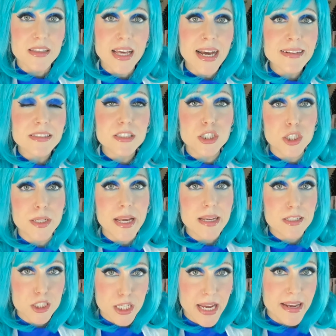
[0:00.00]
That's
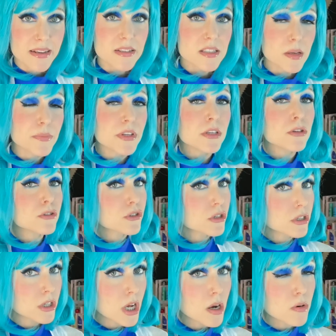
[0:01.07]
GHK, and something you should
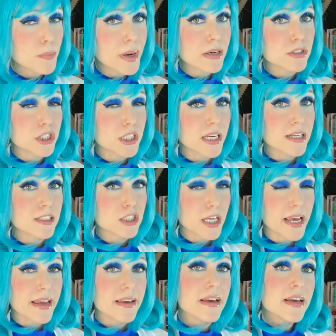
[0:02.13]
know about
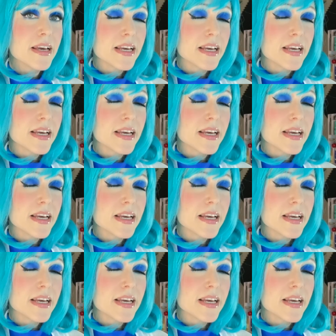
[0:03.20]
GHK